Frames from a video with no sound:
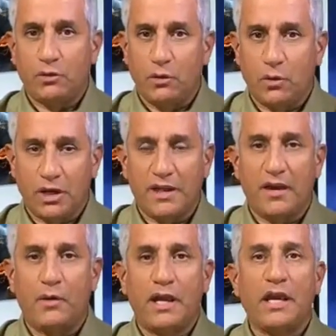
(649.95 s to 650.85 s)
It won't work
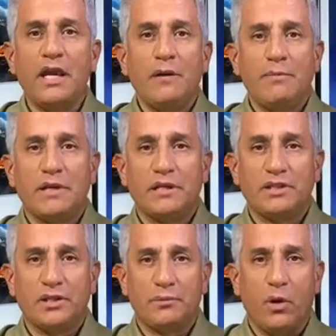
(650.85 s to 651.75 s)
that way,
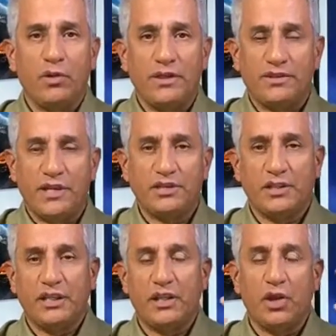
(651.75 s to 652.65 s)
because they're both
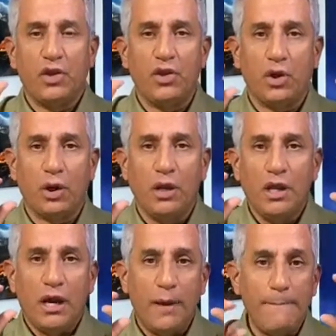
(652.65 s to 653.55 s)
essentially, they're
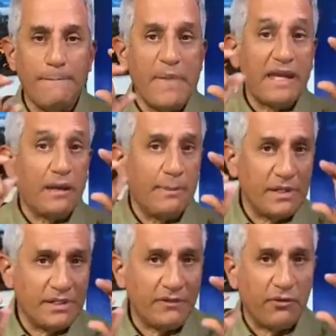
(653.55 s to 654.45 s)
made a
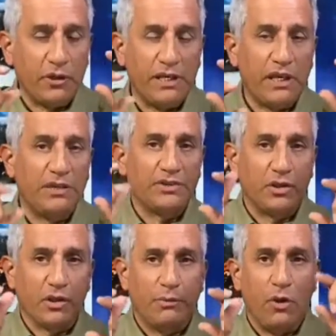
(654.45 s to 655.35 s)
bit differently, and
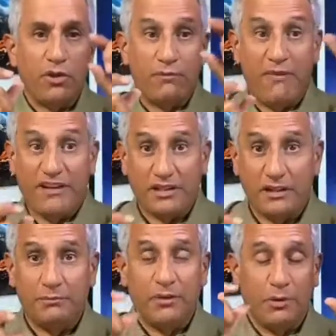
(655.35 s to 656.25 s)
so they'll
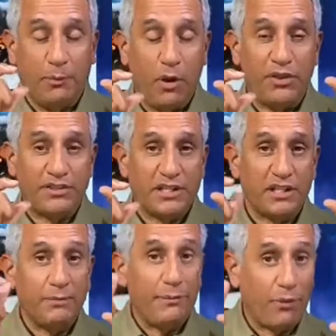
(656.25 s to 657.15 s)
both
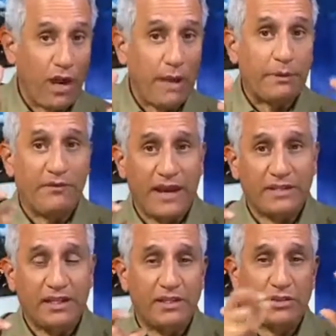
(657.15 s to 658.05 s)
essentially be primer
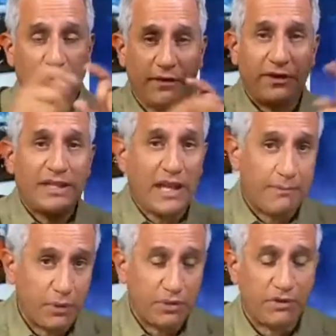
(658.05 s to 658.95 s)
vaccines. You'll never get
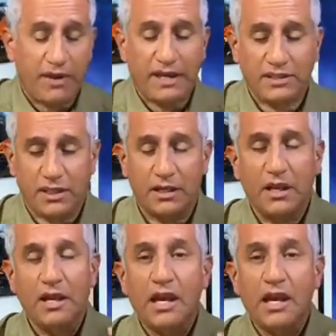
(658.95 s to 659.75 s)
that booster vaccine.